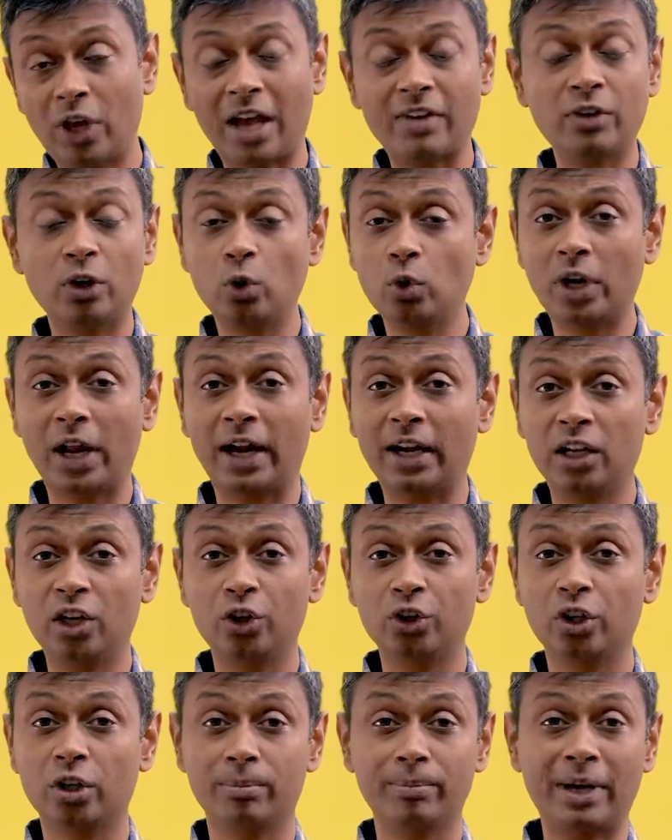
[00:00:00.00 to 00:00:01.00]
you have a good handle
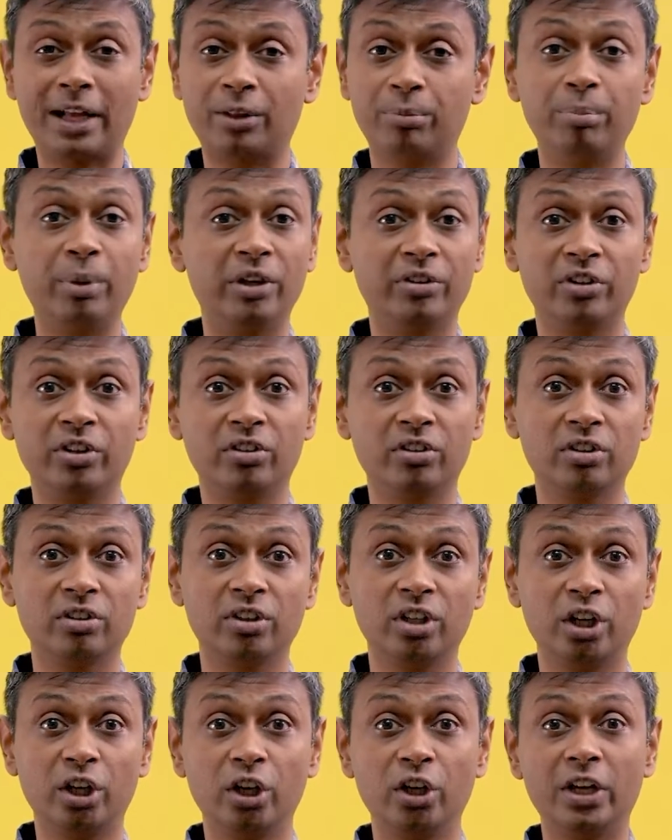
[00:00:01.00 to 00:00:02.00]
on your math basics,
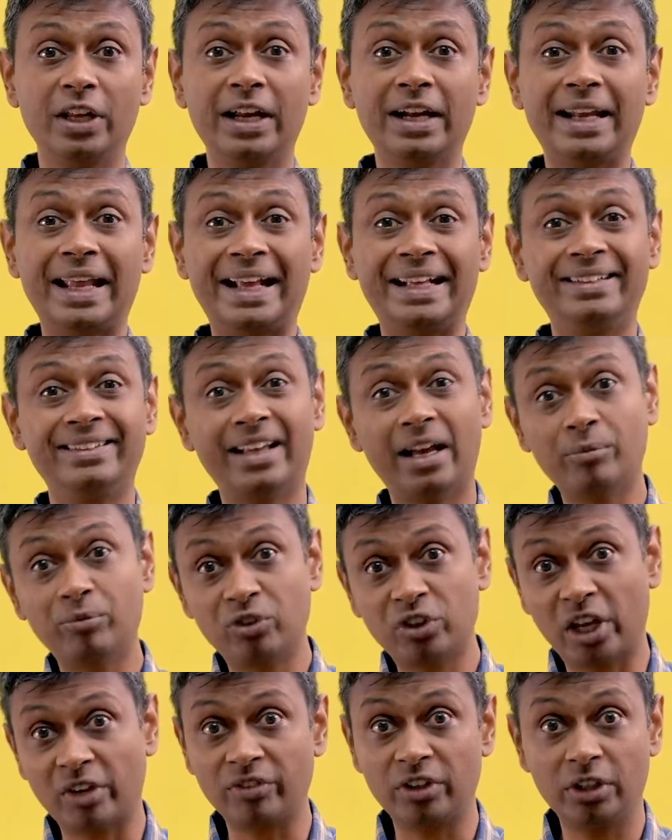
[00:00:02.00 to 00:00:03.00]
then you need to get exam
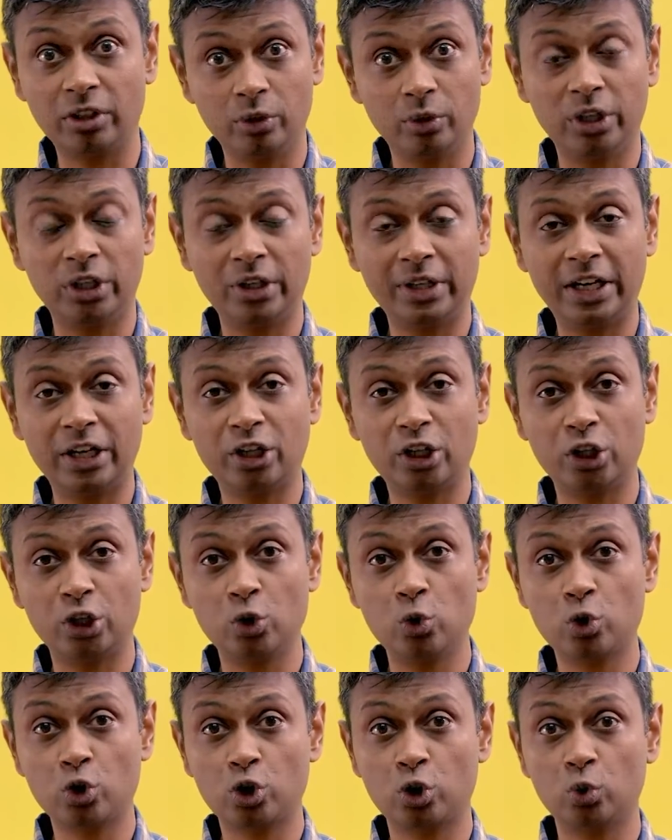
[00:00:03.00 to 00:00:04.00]
savvy. You need to get
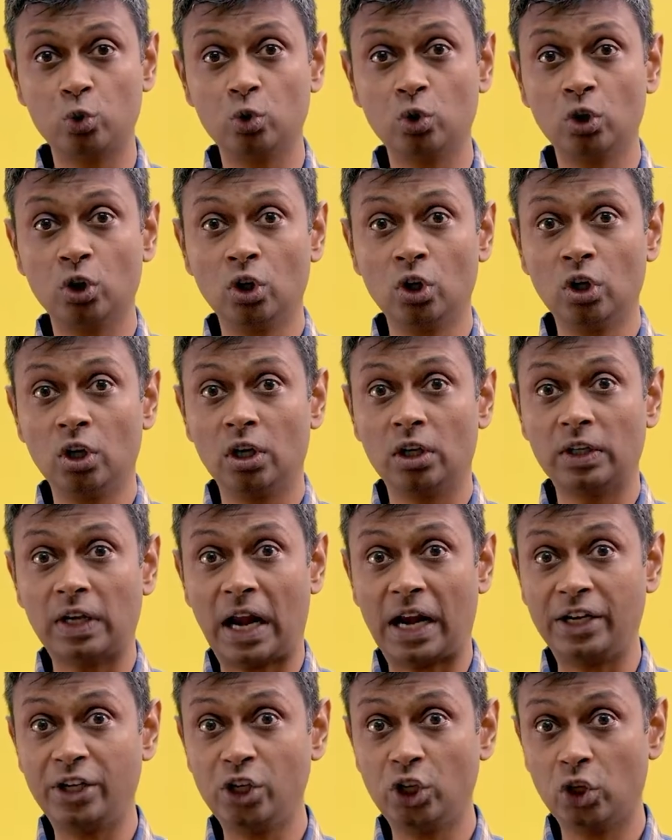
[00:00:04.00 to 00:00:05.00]
used to the
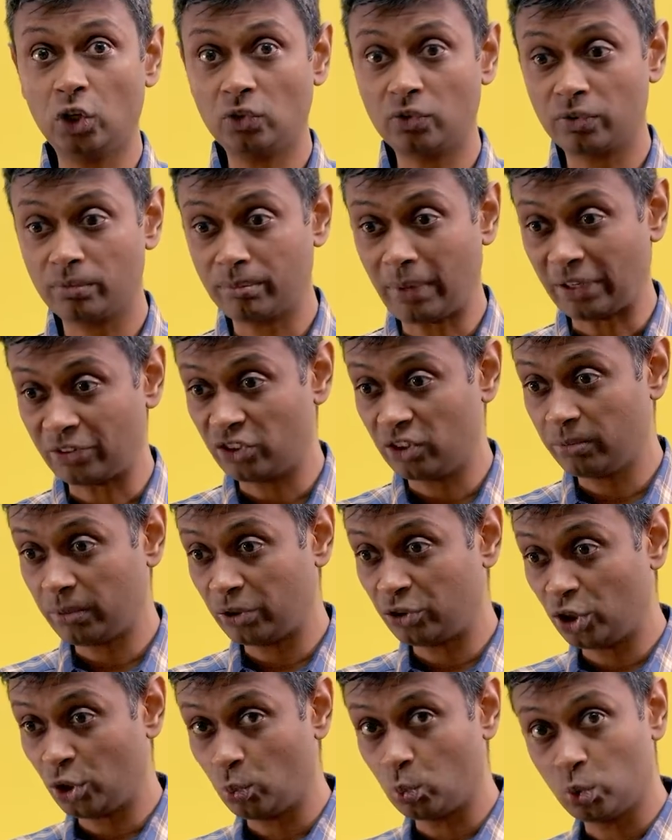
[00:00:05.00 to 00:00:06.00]
idea of
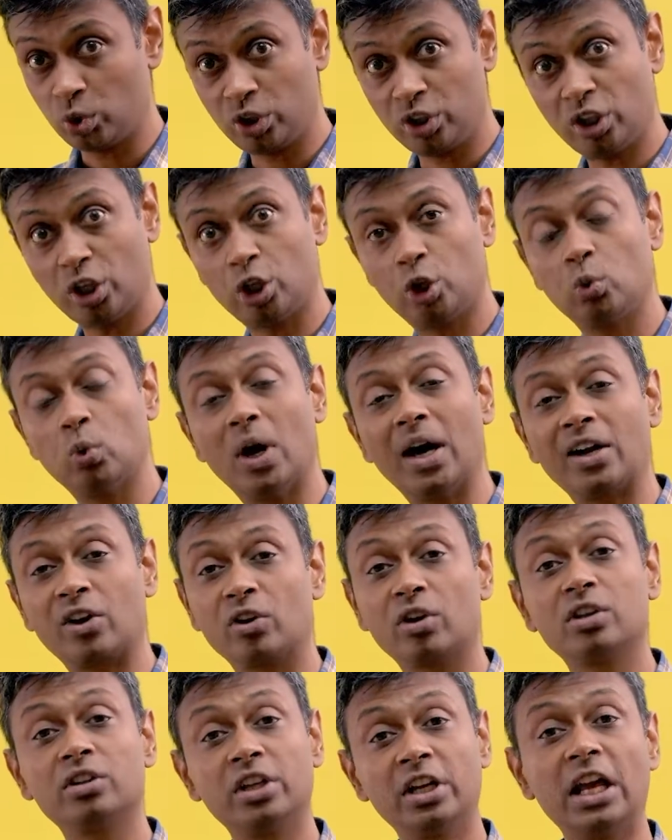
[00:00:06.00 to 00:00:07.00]
maximizing within a 2 hour
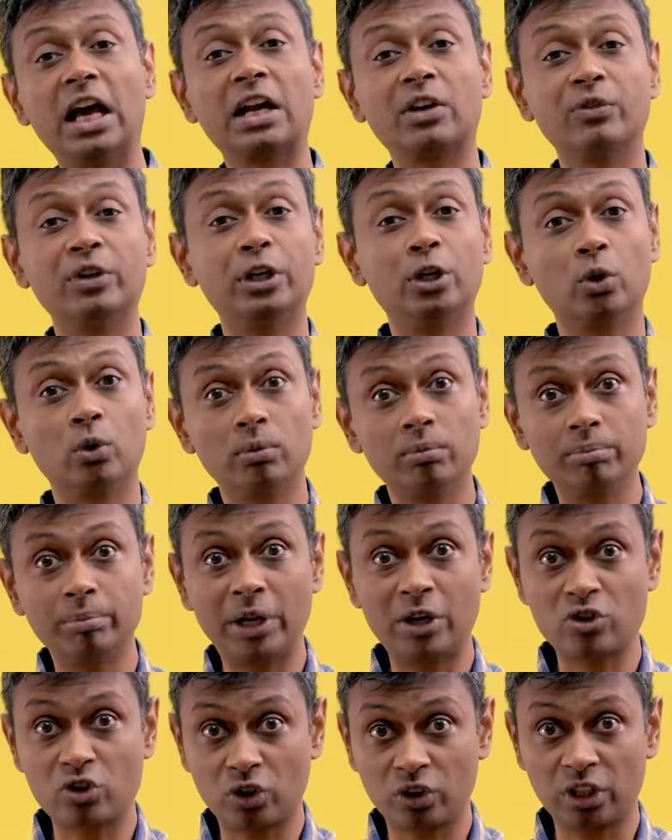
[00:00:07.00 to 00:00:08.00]
or a 3 hour window
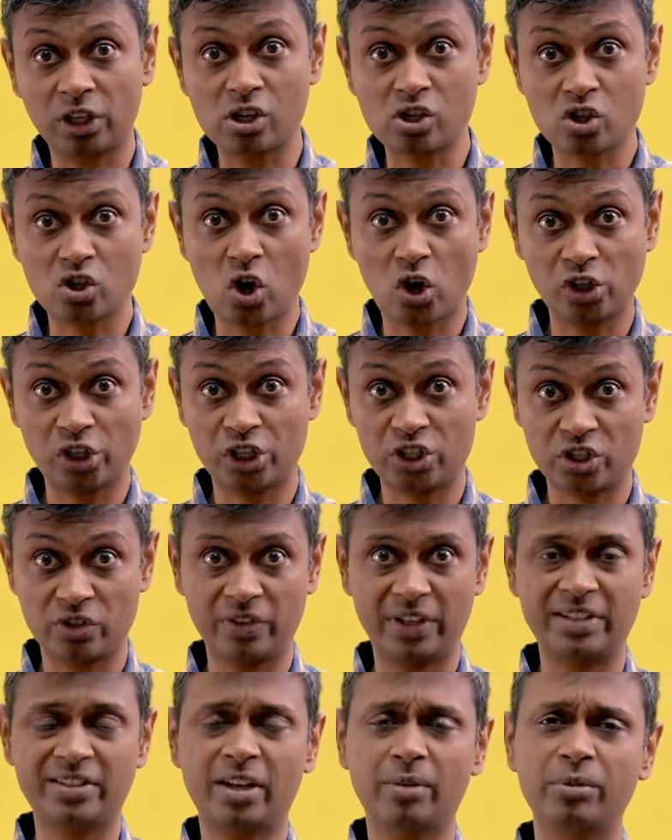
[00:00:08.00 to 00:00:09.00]
based on the context of
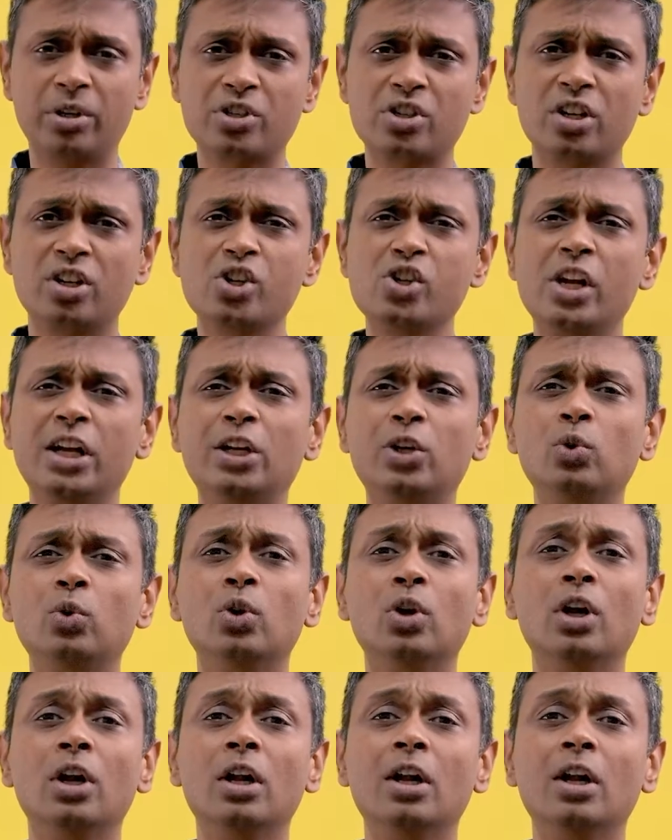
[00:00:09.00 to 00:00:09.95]
the examination. You need to